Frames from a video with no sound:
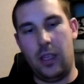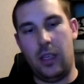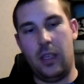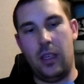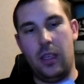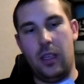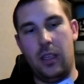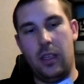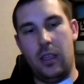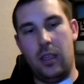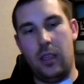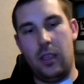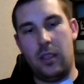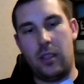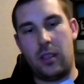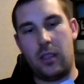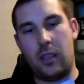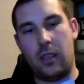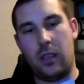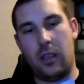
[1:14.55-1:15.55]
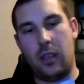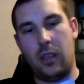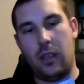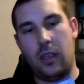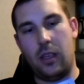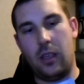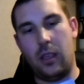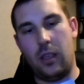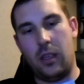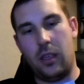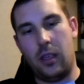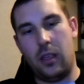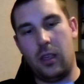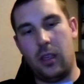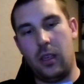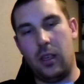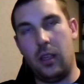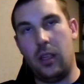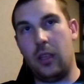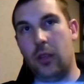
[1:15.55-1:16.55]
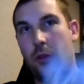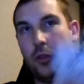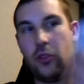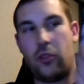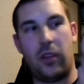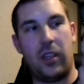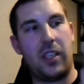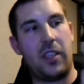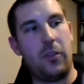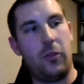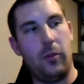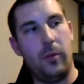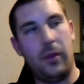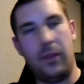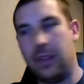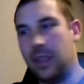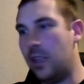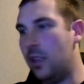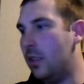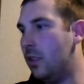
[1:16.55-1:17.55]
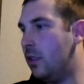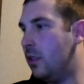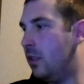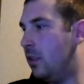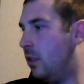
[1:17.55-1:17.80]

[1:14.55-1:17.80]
is a little Transformer figure.